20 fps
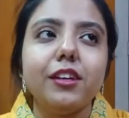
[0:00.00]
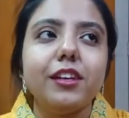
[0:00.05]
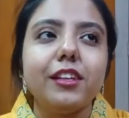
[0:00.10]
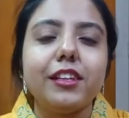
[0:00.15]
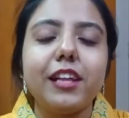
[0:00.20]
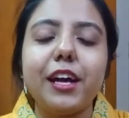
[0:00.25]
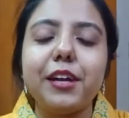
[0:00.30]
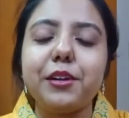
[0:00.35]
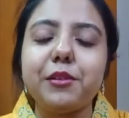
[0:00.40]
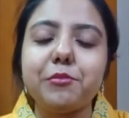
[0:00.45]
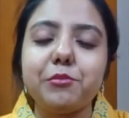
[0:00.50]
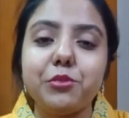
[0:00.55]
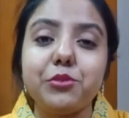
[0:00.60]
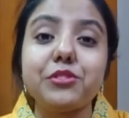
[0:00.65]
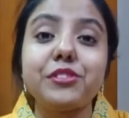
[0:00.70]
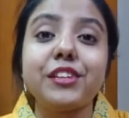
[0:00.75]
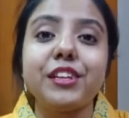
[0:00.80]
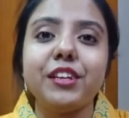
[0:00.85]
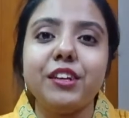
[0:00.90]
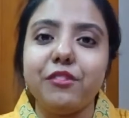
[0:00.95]
That are
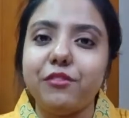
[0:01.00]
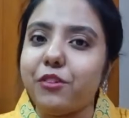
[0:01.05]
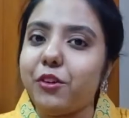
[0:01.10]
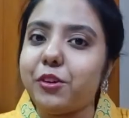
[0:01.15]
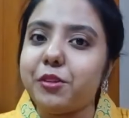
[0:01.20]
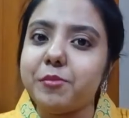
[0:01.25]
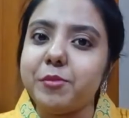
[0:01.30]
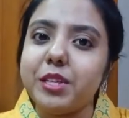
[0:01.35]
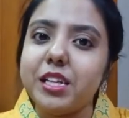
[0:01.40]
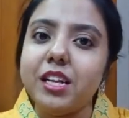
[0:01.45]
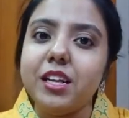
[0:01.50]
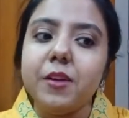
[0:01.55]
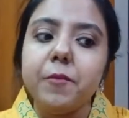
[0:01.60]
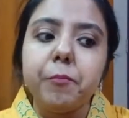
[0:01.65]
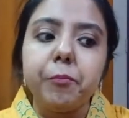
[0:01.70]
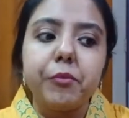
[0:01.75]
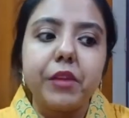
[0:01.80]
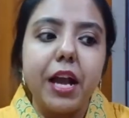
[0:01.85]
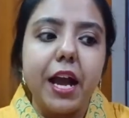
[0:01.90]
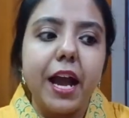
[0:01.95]
mostly affordable
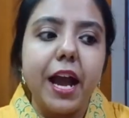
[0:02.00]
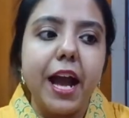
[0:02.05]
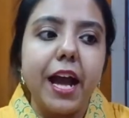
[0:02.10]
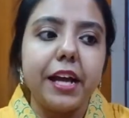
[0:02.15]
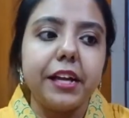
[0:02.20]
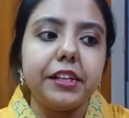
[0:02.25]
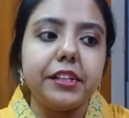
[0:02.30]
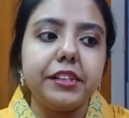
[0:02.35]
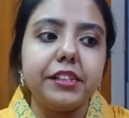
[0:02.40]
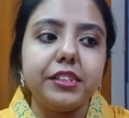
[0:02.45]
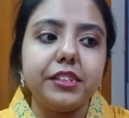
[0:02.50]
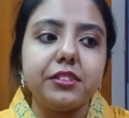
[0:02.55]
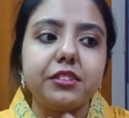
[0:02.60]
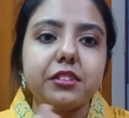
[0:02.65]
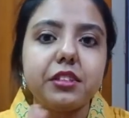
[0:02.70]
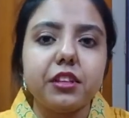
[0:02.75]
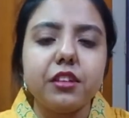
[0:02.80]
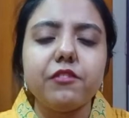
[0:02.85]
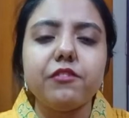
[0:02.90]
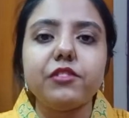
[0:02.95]
and they
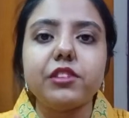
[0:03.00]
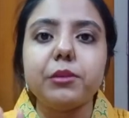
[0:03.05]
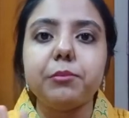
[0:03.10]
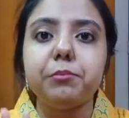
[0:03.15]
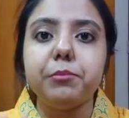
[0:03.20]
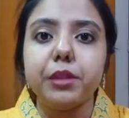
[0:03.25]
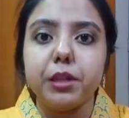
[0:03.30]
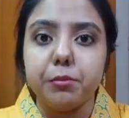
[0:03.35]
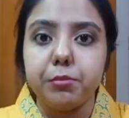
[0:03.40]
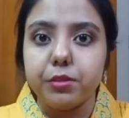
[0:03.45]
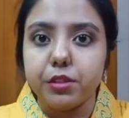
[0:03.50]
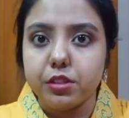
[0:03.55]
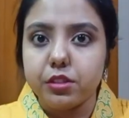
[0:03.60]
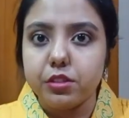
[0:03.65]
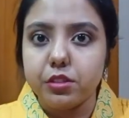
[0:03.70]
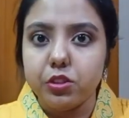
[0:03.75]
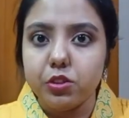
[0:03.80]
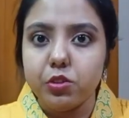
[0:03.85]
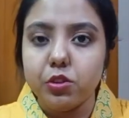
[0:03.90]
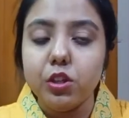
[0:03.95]
serve the purpose,
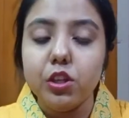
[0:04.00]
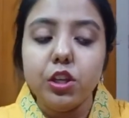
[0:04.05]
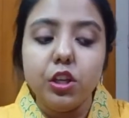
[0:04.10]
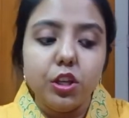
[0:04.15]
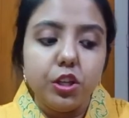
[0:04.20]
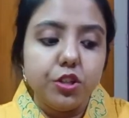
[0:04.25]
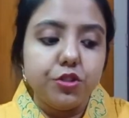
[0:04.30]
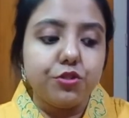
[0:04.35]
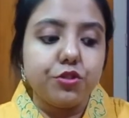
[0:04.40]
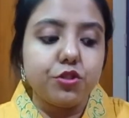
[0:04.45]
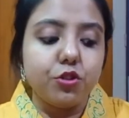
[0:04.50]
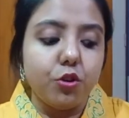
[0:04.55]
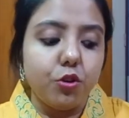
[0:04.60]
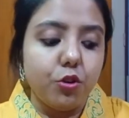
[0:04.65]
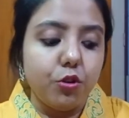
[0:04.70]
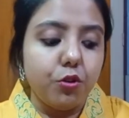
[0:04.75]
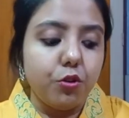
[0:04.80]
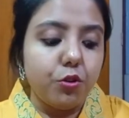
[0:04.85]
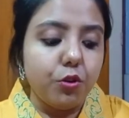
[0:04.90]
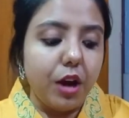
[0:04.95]
you know.
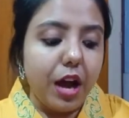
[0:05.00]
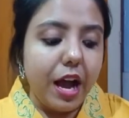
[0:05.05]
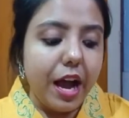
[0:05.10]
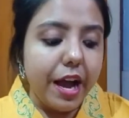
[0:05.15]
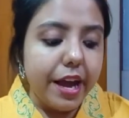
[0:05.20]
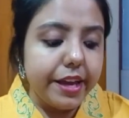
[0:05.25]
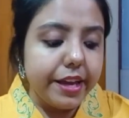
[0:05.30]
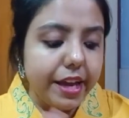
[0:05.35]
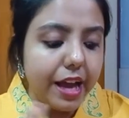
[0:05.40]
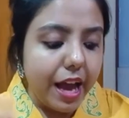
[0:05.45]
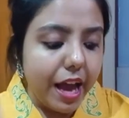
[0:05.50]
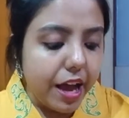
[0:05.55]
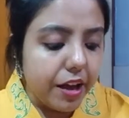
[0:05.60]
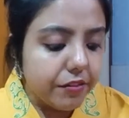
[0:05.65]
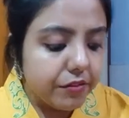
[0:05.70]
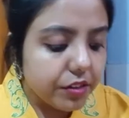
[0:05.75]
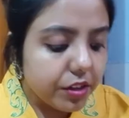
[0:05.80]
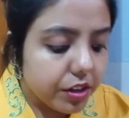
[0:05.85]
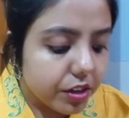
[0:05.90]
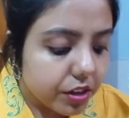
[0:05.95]
So I
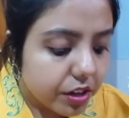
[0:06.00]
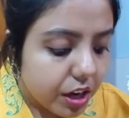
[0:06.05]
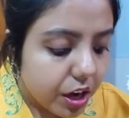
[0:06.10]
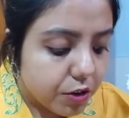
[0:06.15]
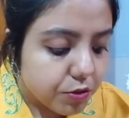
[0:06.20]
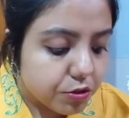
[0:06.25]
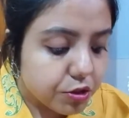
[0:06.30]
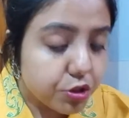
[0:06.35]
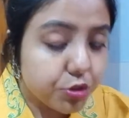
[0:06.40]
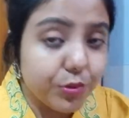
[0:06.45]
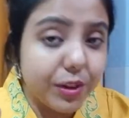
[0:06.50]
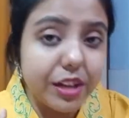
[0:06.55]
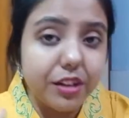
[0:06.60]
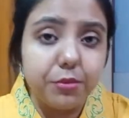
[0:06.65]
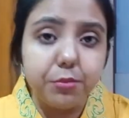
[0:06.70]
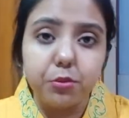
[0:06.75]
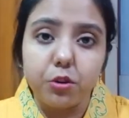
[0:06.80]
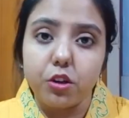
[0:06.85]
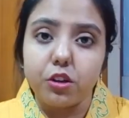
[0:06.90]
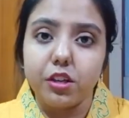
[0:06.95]
have around
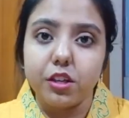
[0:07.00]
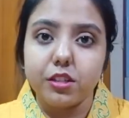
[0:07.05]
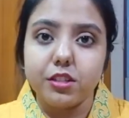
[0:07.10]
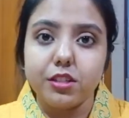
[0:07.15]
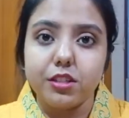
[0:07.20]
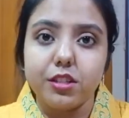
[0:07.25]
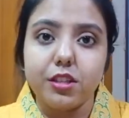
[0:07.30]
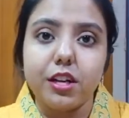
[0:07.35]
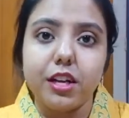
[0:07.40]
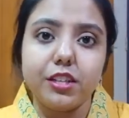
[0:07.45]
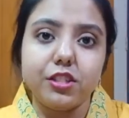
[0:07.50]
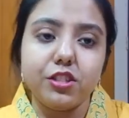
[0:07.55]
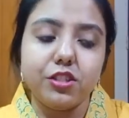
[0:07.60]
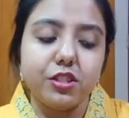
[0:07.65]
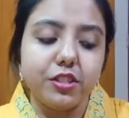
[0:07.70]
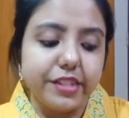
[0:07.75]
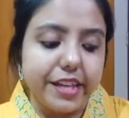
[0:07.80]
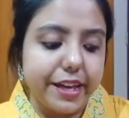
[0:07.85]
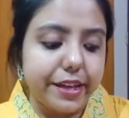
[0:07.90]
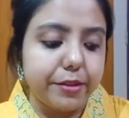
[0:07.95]
12 products here. I
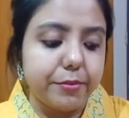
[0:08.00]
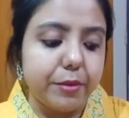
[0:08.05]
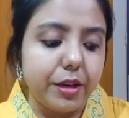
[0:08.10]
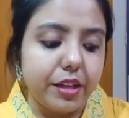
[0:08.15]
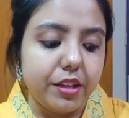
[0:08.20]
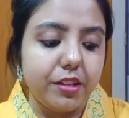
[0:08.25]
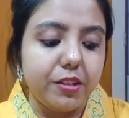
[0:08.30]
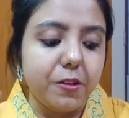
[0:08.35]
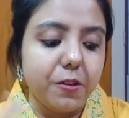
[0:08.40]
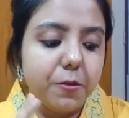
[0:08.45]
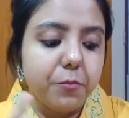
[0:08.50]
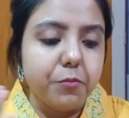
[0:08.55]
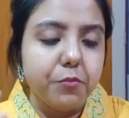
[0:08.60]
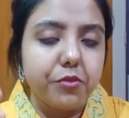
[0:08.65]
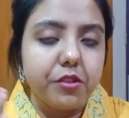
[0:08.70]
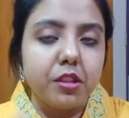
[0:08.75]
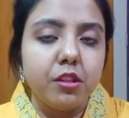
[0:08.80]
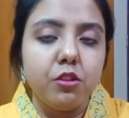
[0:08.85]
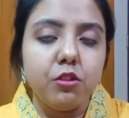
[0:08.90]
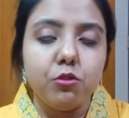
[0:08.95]
just checked my
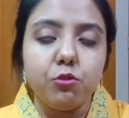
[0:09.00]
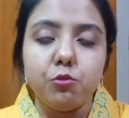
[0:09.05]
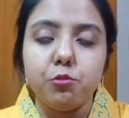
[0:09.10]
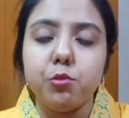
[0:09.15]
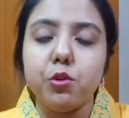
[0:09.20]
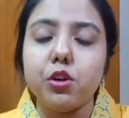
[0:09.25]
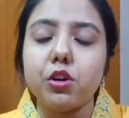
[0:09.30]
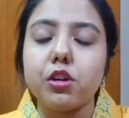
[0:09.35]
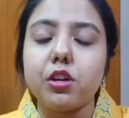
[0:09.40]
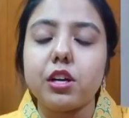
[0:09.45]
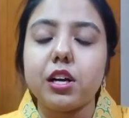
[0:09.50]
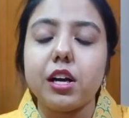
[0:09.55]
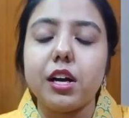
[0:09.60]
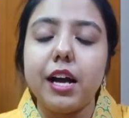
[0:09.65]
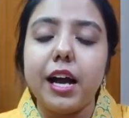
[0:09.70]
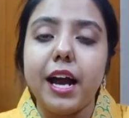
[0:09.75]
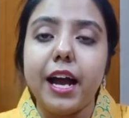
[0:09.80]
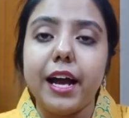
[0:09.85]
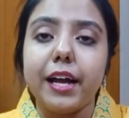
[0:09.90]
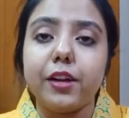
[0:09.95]
notebook
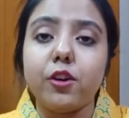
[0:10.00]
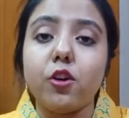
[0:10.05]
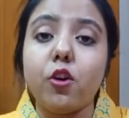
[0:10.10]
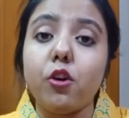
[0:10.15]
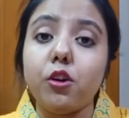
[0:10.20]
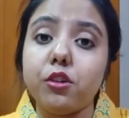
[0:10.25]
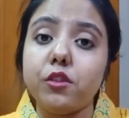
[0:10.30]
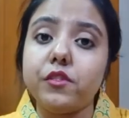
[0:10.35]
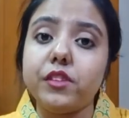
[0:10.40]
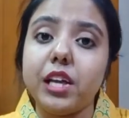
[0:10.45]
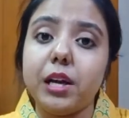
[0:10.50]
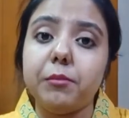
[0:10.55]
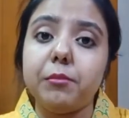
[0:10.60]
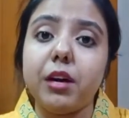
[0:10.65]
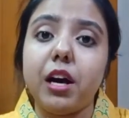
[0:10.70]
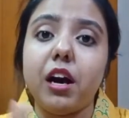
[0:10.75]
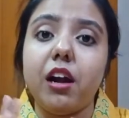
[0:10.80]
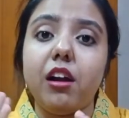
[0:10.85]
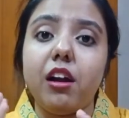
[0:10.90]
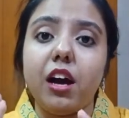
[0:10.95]
and all of them
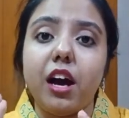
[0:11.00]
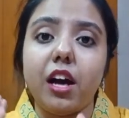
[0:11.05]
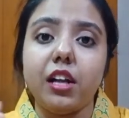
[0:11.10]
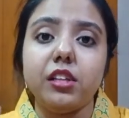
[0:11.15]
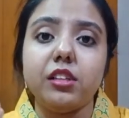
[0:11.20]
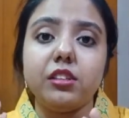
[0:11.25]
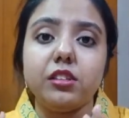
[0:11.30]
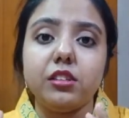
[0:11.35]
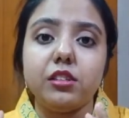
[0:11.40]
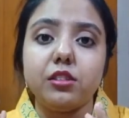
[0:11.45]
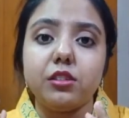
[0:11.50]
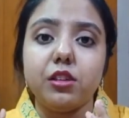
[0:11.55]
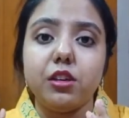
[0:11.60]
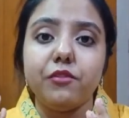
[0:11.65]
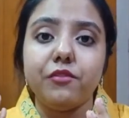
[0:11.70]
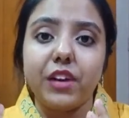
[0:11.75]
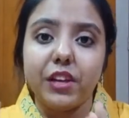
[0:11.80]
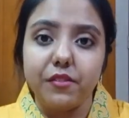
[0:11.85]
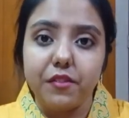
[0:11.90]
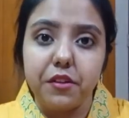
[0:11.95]
are under
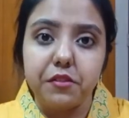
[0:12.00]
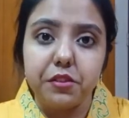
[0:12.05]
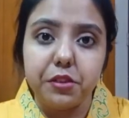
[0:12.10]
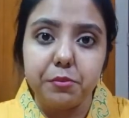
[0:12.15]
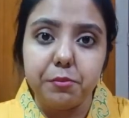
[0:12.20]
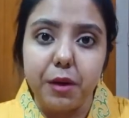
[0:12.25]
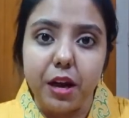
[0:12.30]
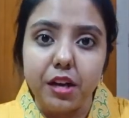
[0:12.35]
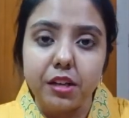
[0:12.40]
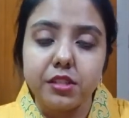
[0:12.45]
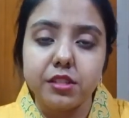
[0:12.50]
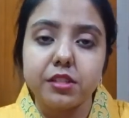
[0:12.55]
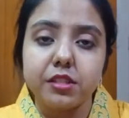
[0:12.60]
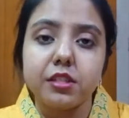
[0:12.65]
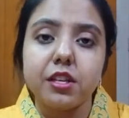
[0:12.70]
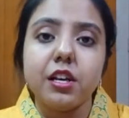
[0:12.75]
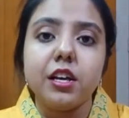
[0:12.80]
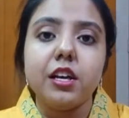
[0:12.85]
500 bucks.